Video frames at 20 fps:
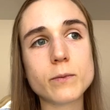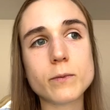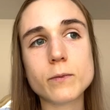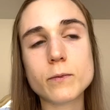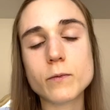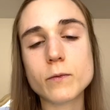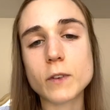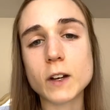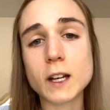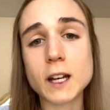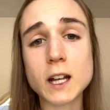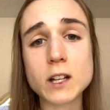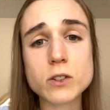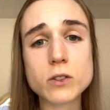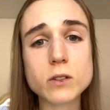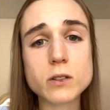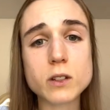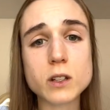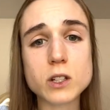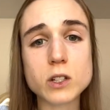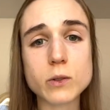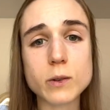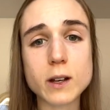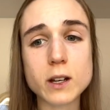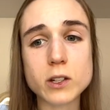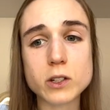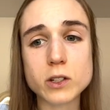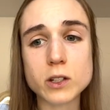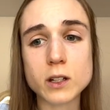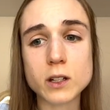financial
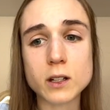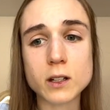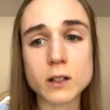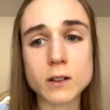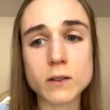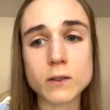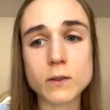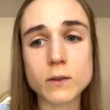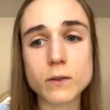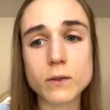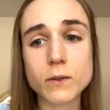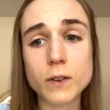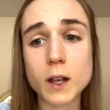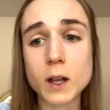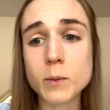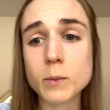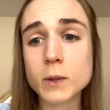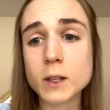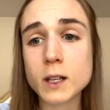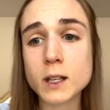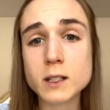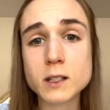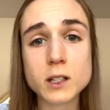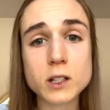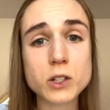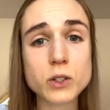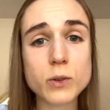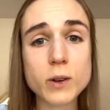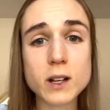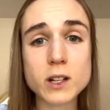situation, family
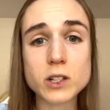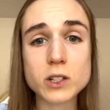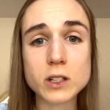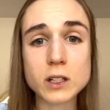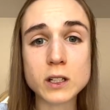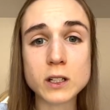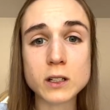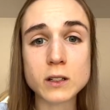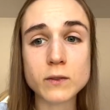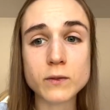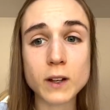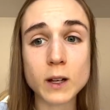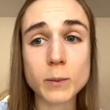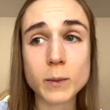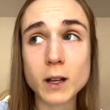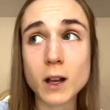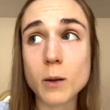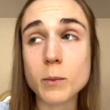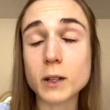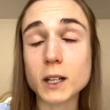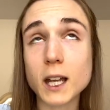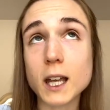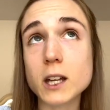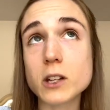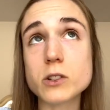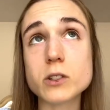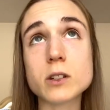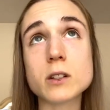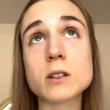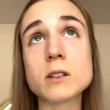
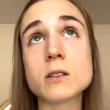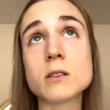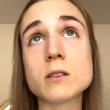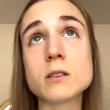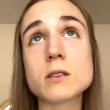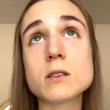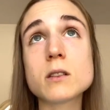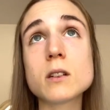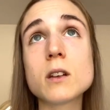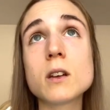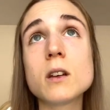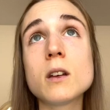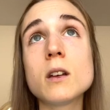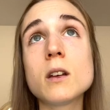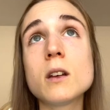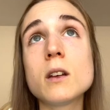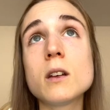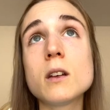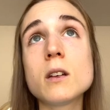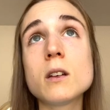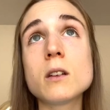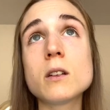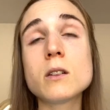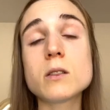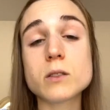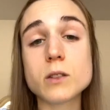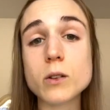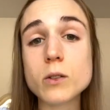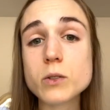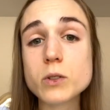obligations,
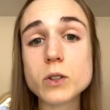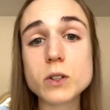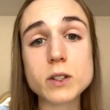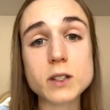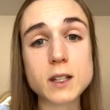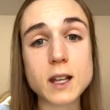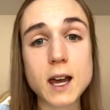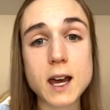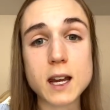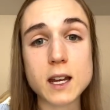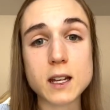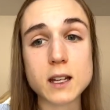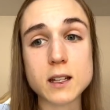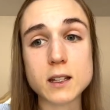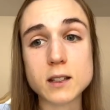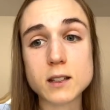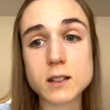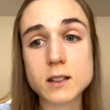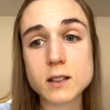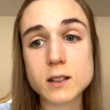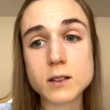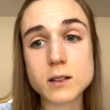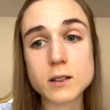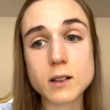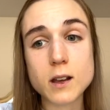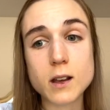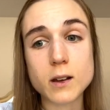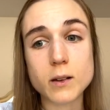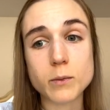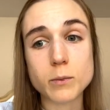social status,
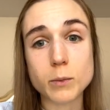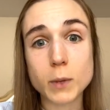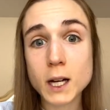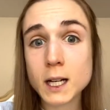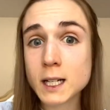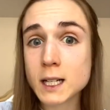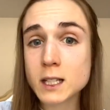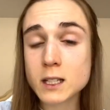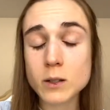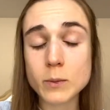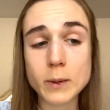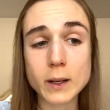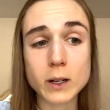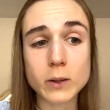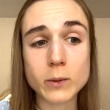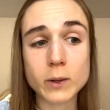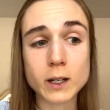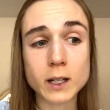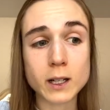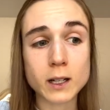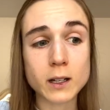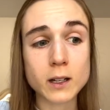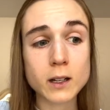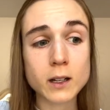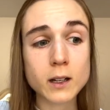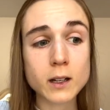money's a big one.